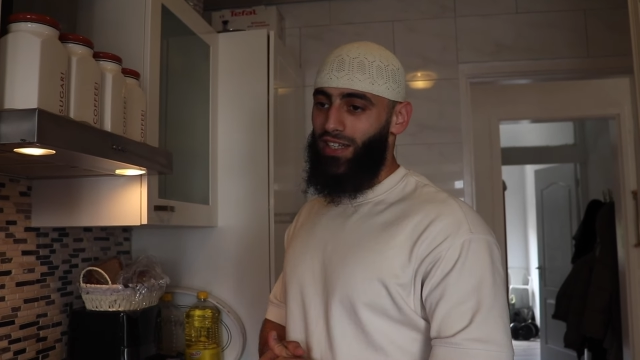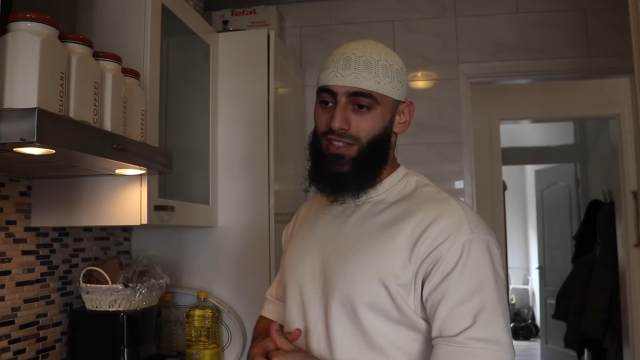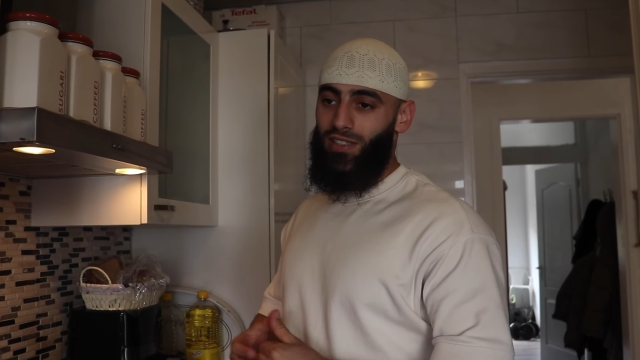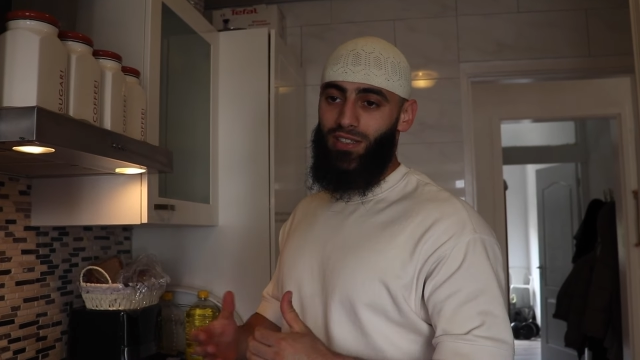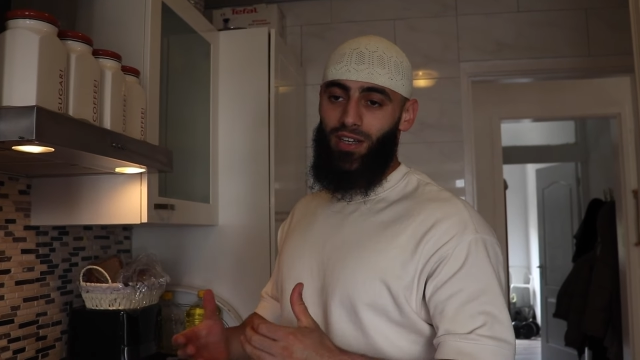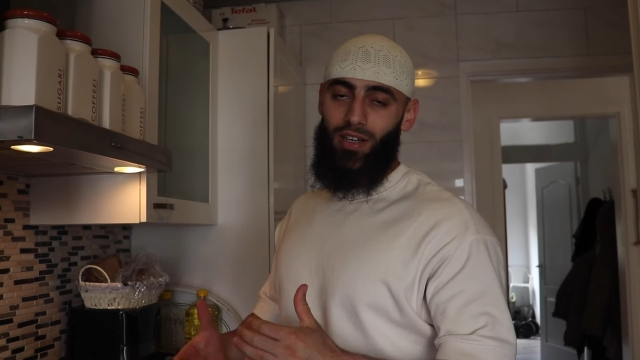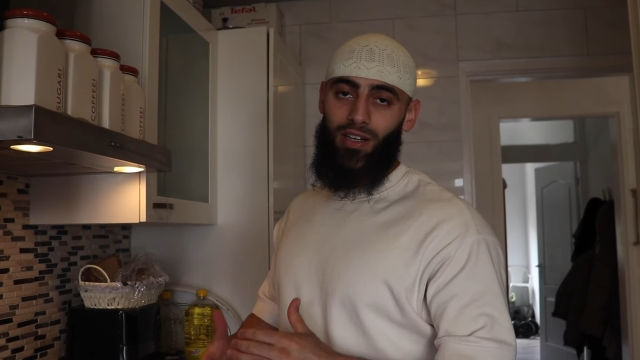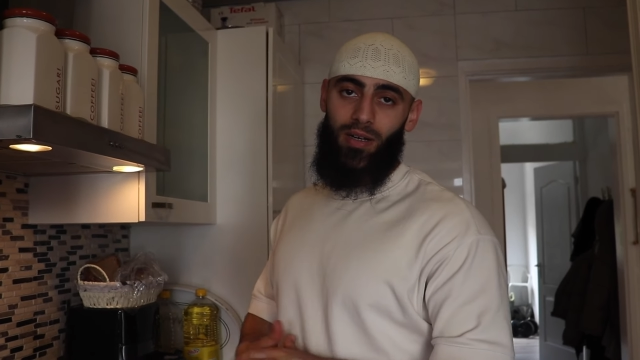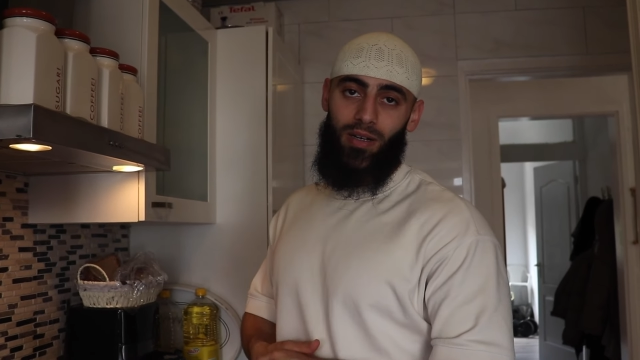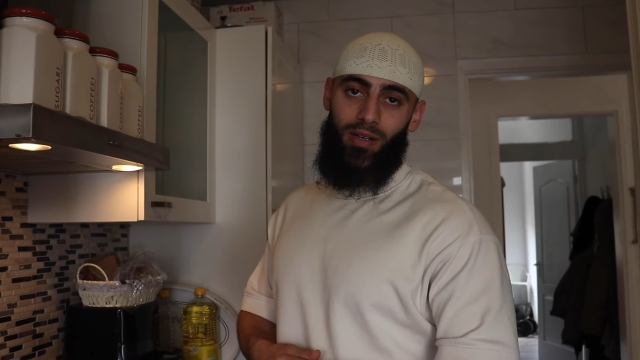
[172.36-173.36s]
it's
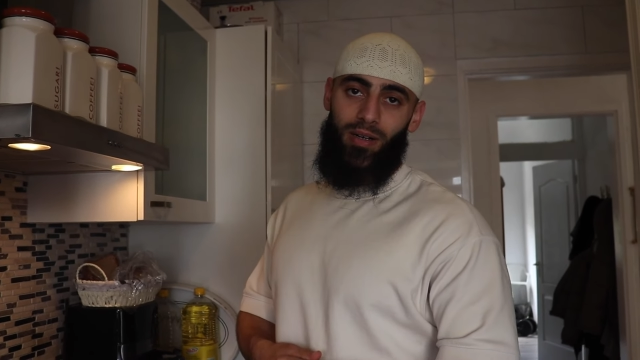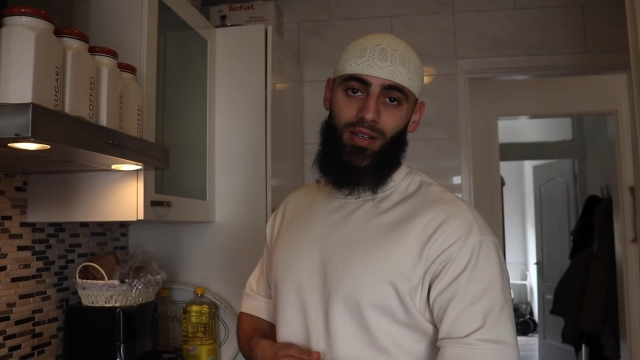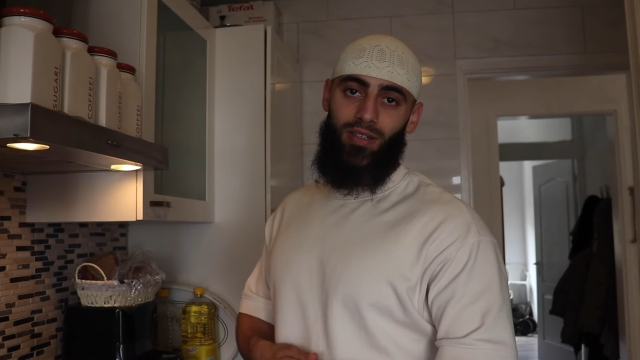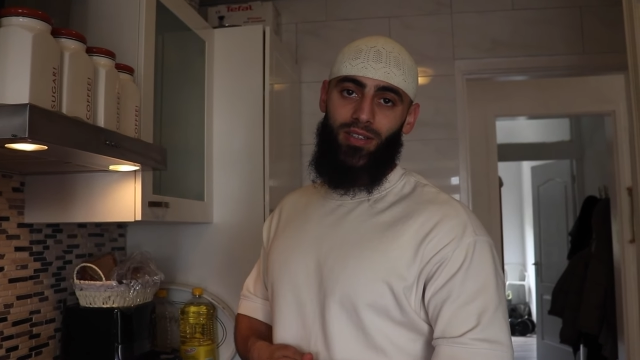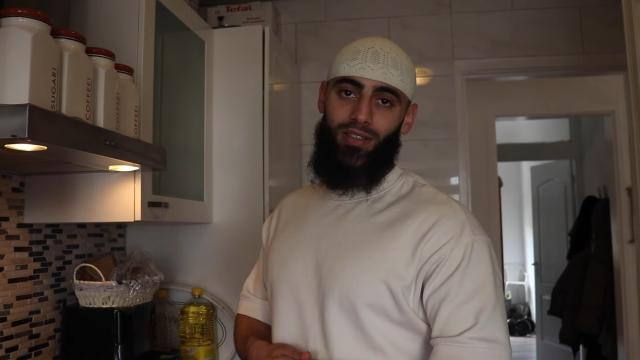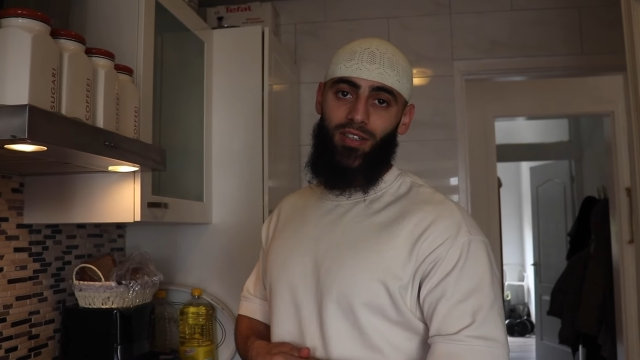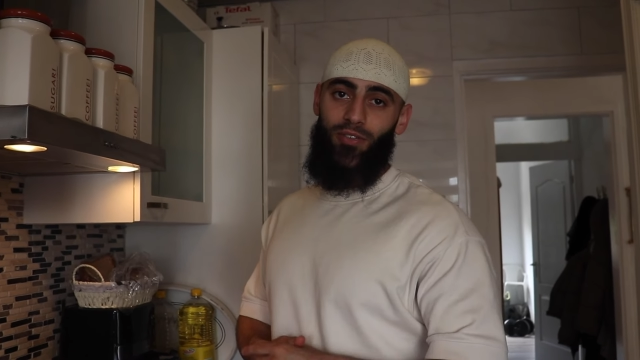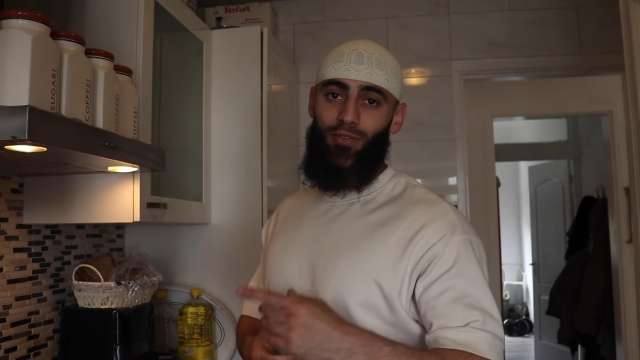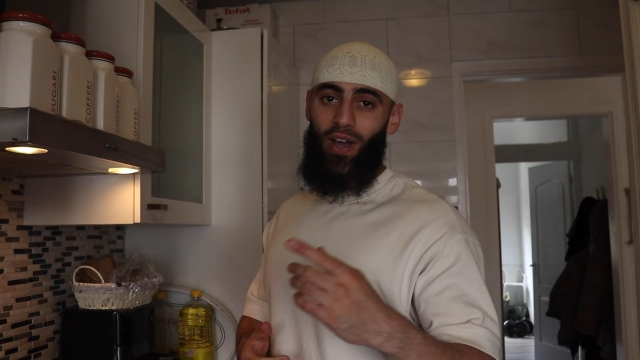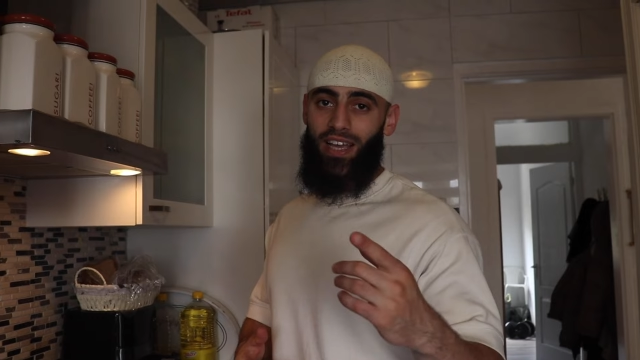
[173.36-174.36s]
the
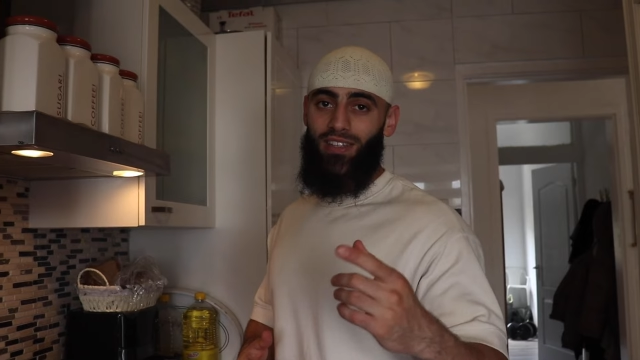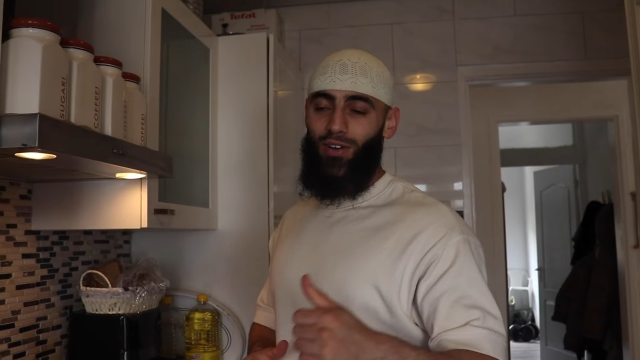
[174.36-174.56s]
fight